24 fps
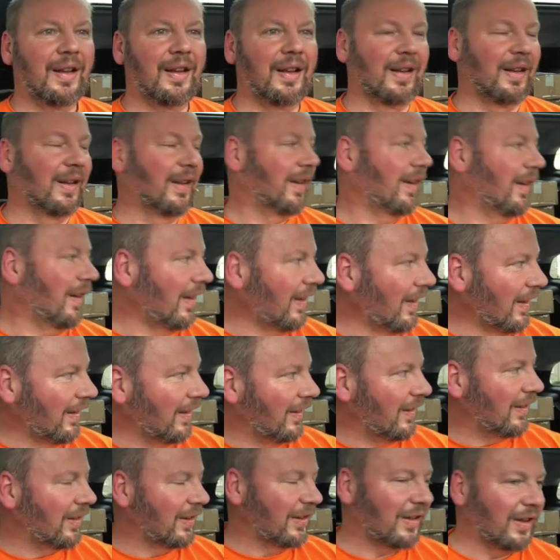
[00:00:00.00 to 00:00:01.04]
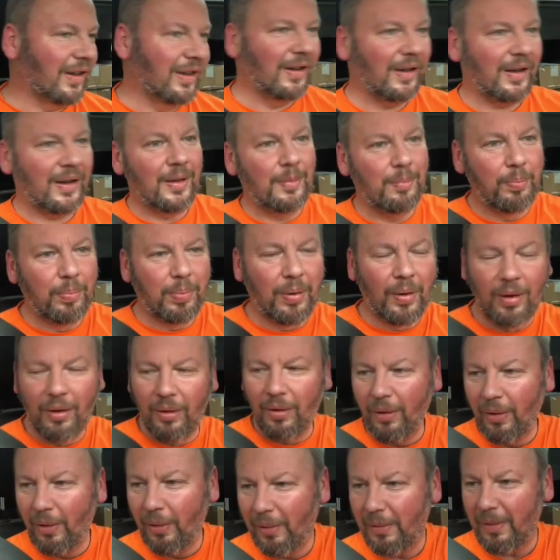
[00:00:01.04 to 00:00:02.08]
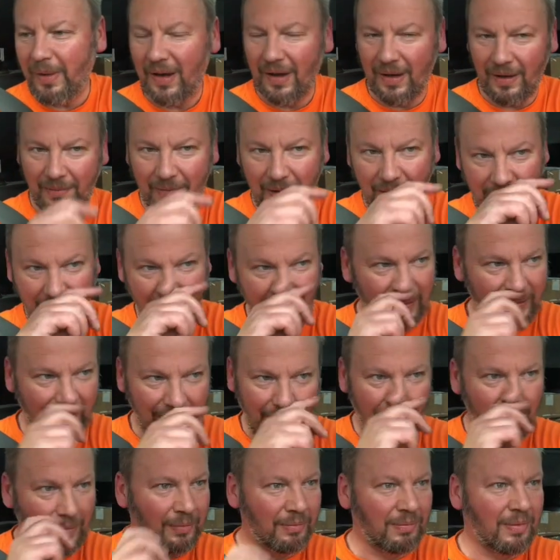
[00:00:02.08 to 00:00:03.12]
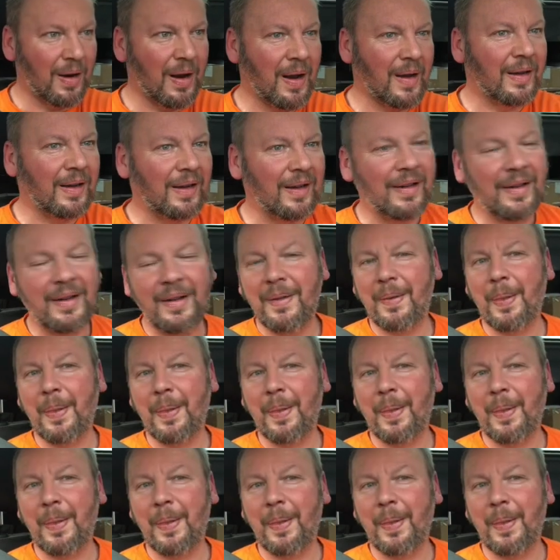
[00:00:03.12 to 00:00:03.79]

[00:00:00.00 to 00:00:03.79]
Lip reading: and it started pouring horrendously with rain.